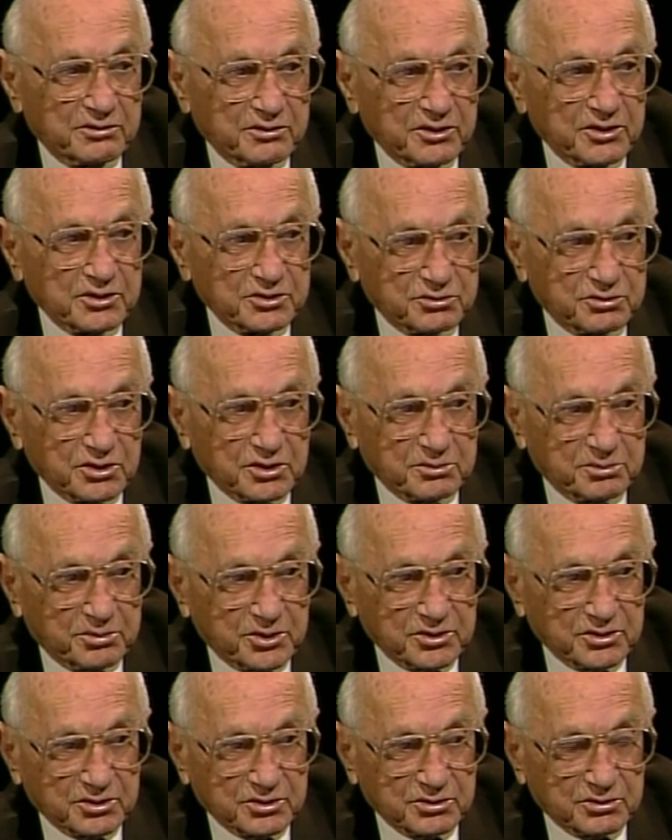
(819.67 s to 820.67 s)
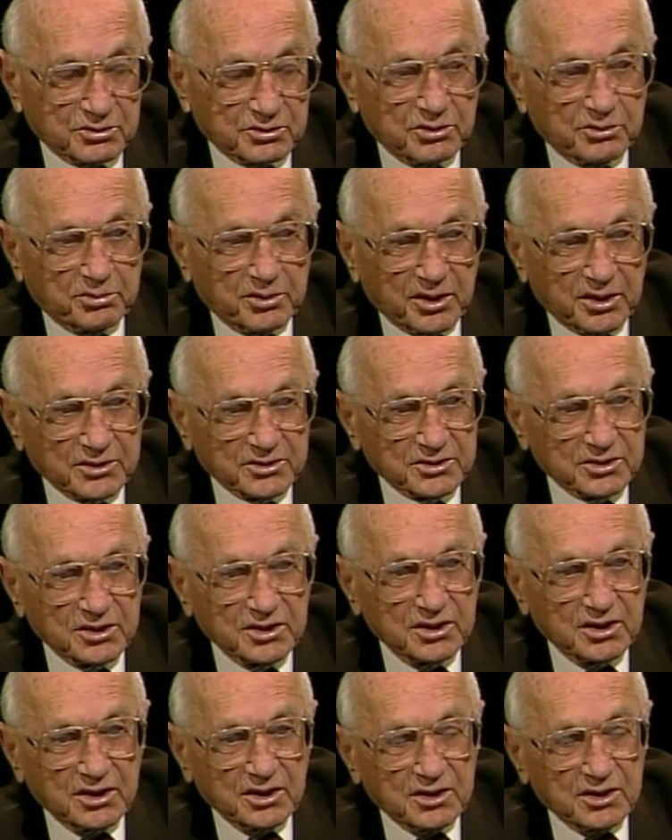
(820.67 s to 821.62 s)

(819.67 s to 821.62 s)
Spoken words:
a very strict birth control policy.